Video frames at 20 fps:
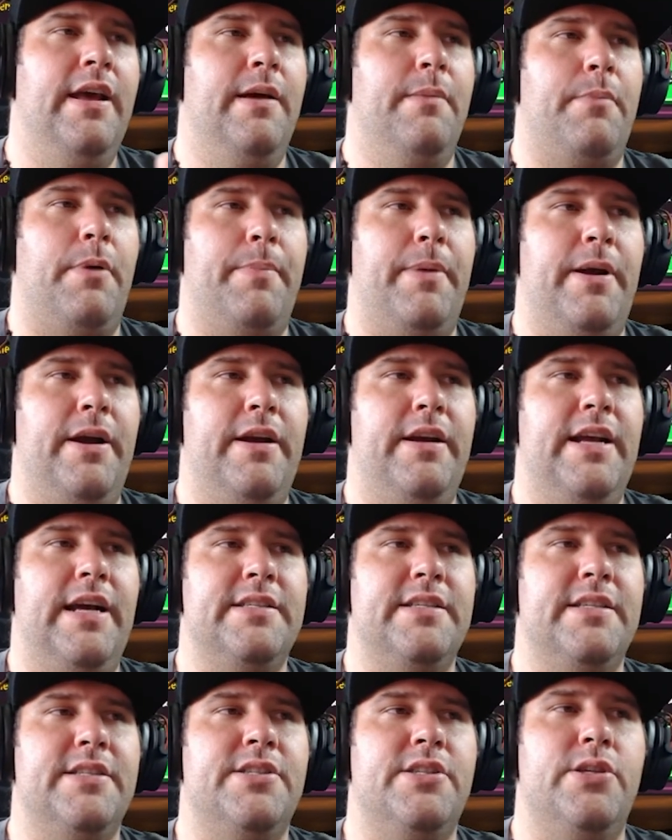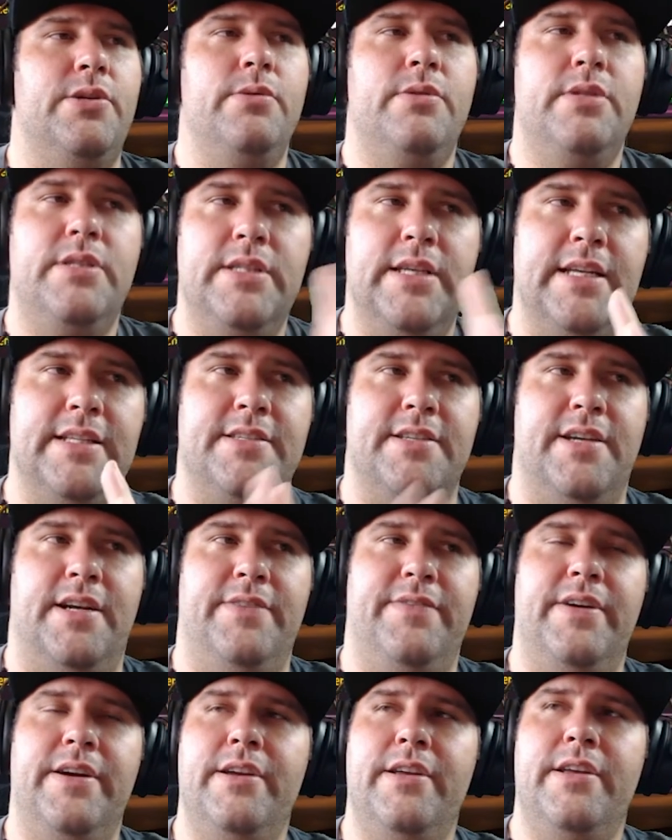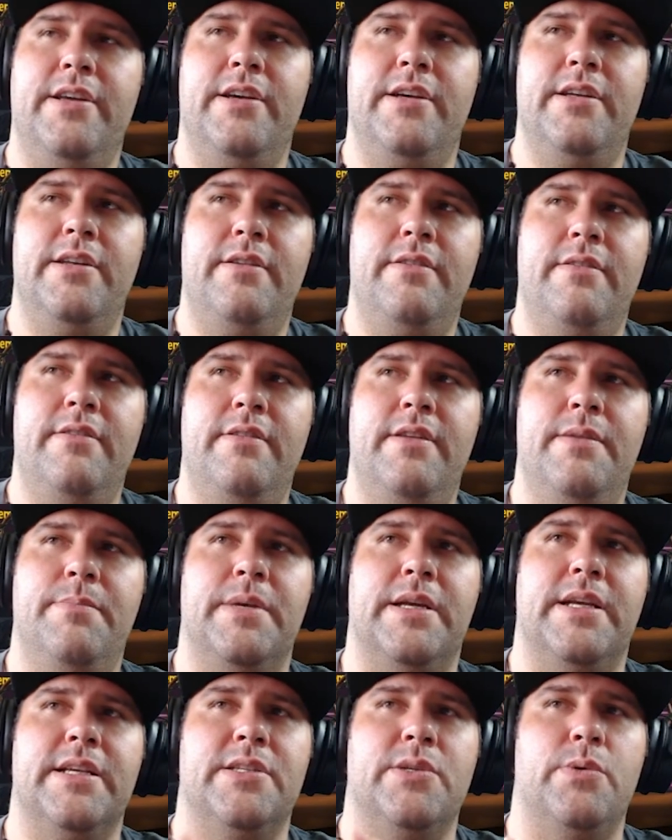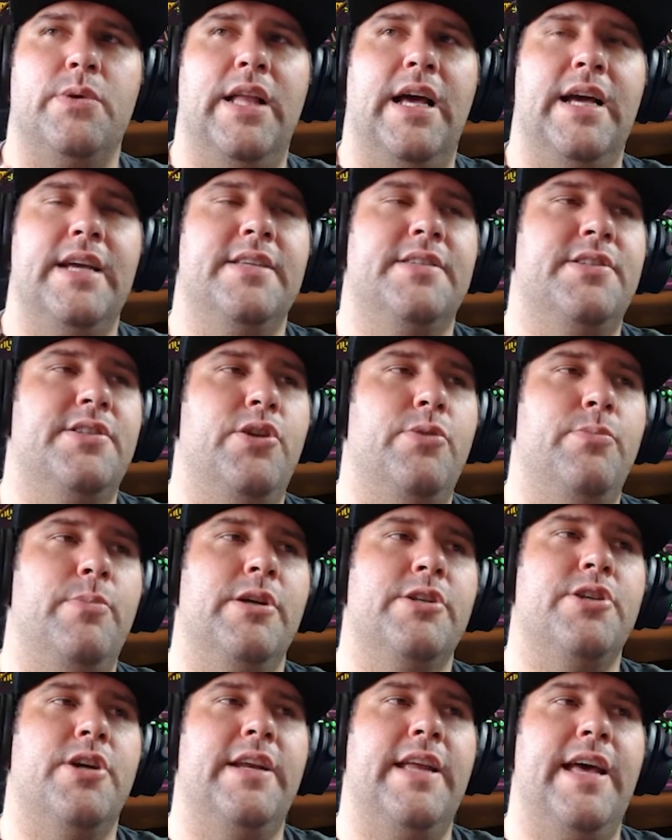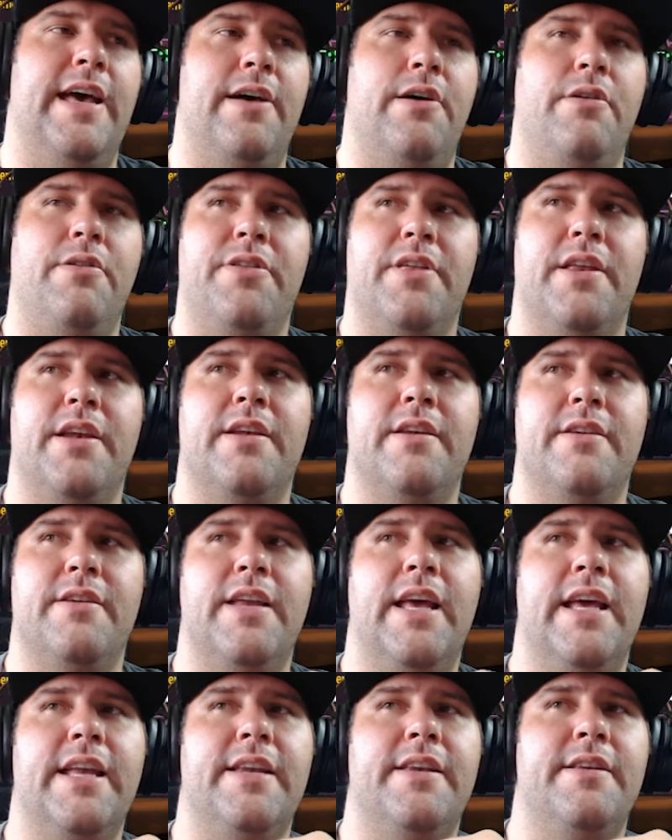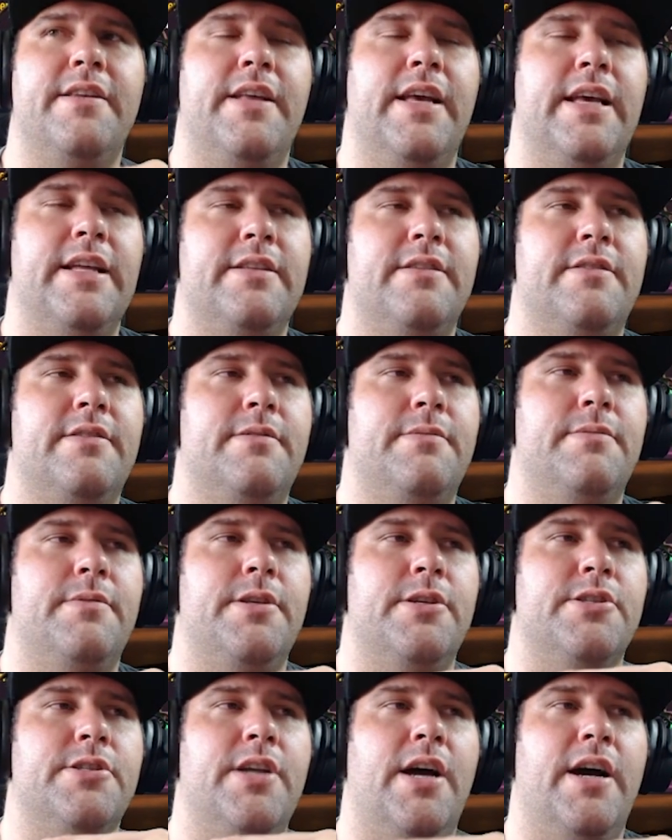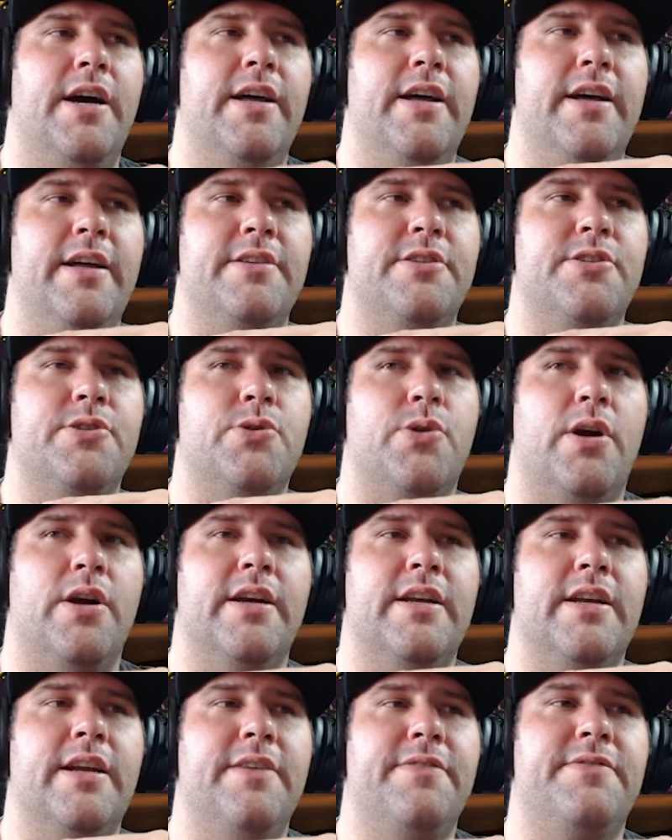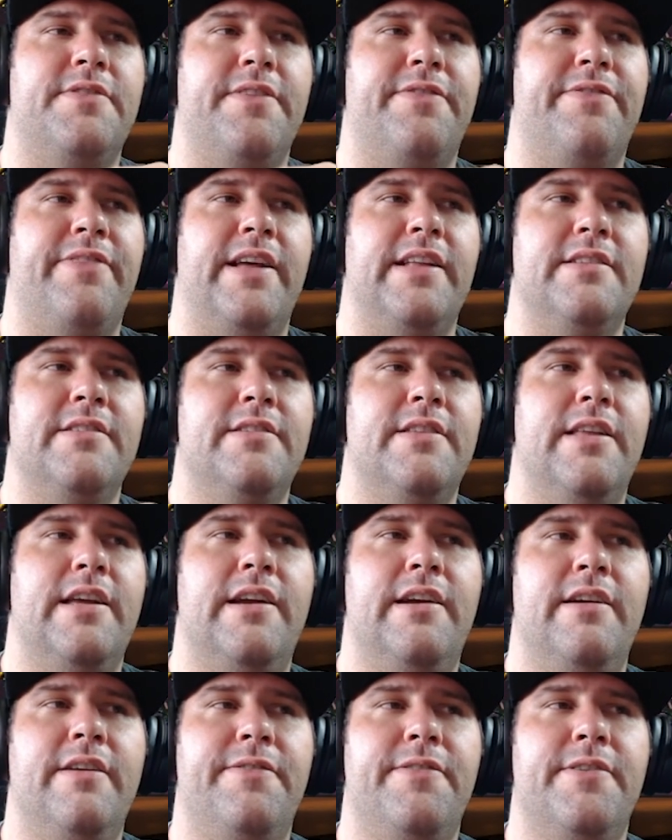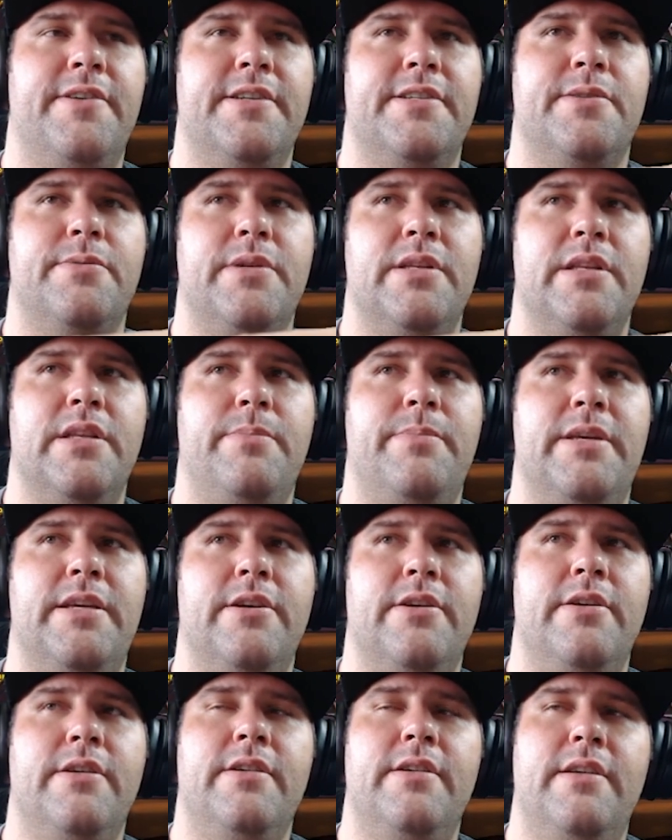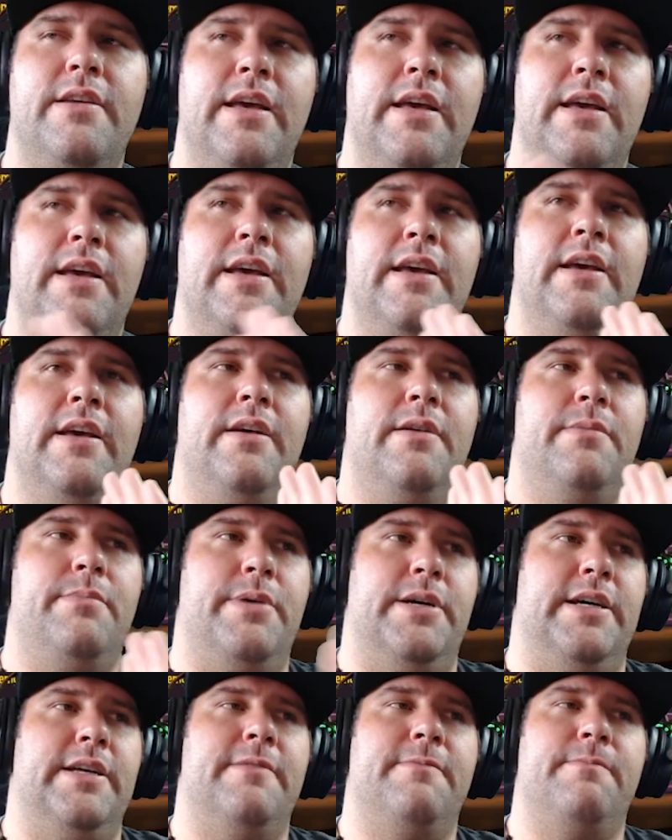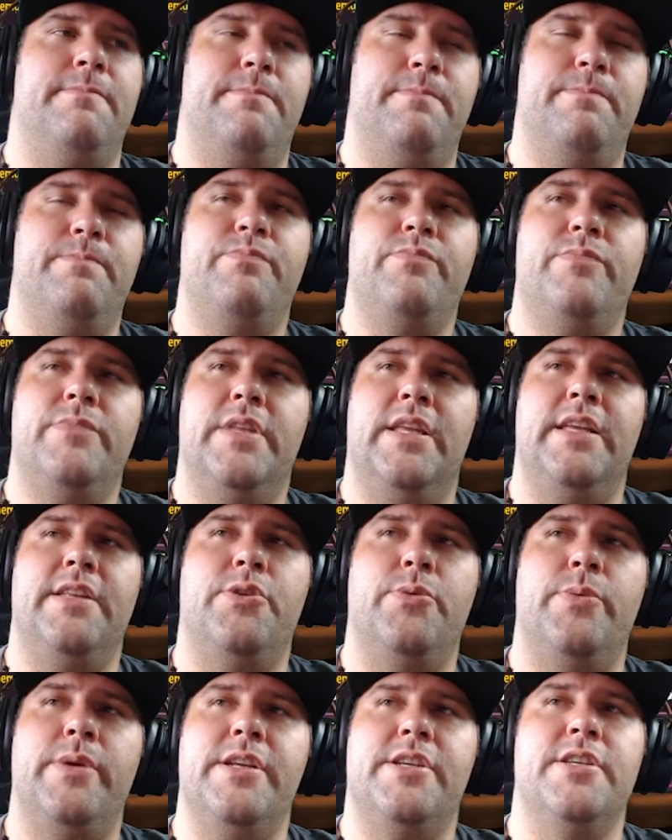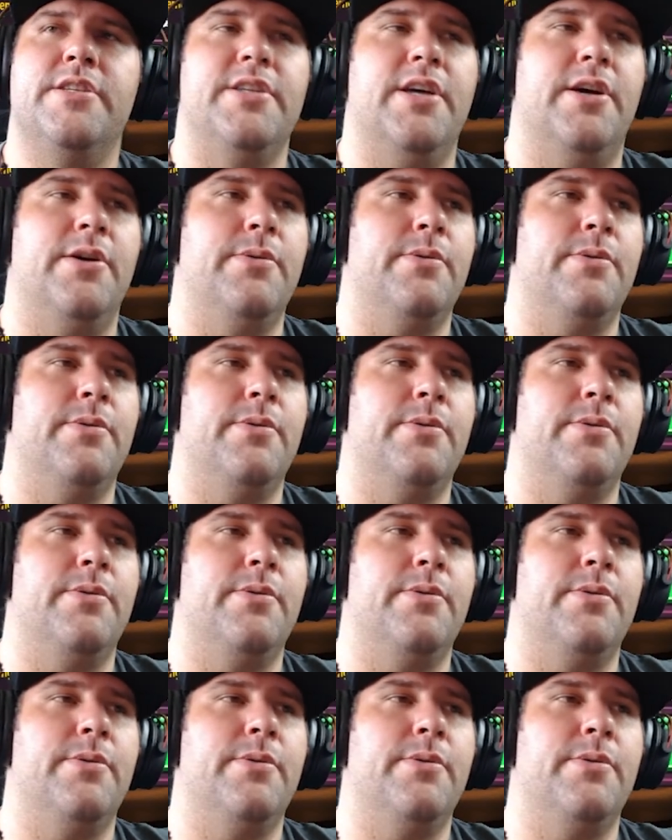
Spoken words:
Barbarian has its use. It's not very good because it relies too much on health, and it there's not a strong enough defense there for it to really be good. But to each his own.